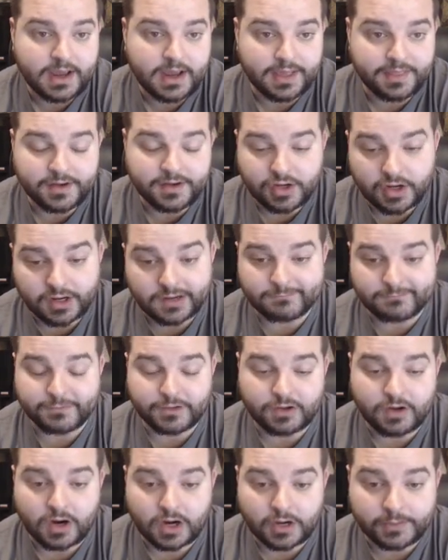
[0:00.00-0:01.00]
And then you're going to
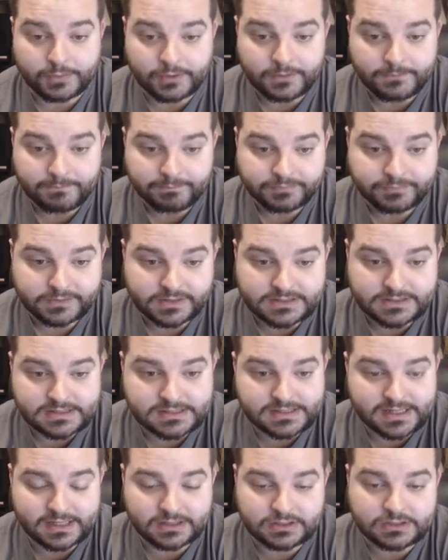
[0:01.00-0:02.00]
feel horrible. This is
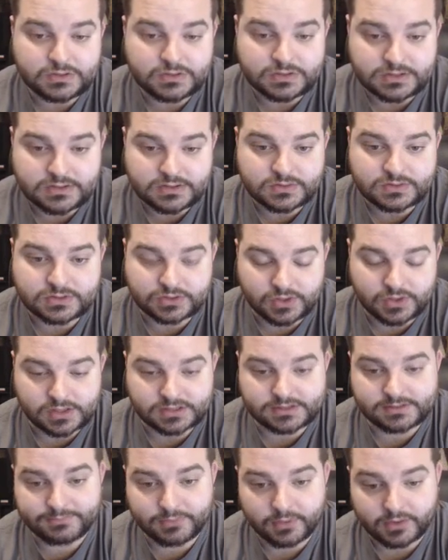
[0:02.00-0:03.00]
like a lose-lose across
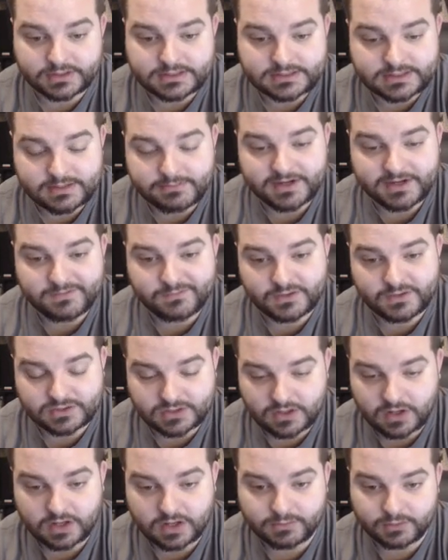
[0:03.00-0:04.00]
the board. Somebody feels
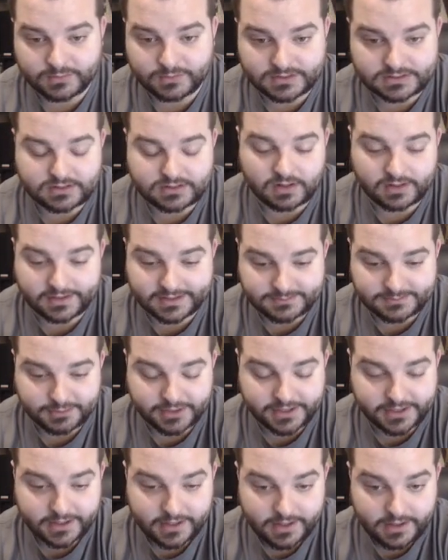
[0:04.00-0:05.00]
horrible when this card gets
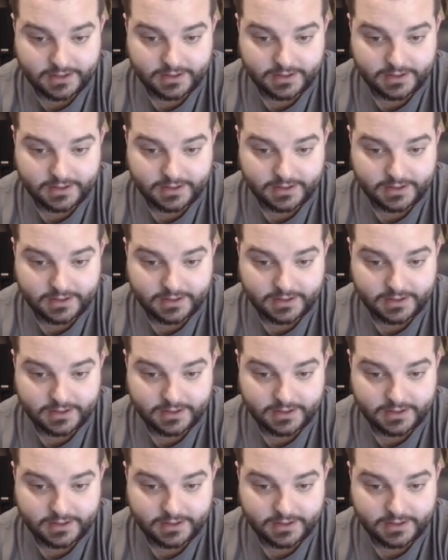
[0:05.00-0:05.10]
played.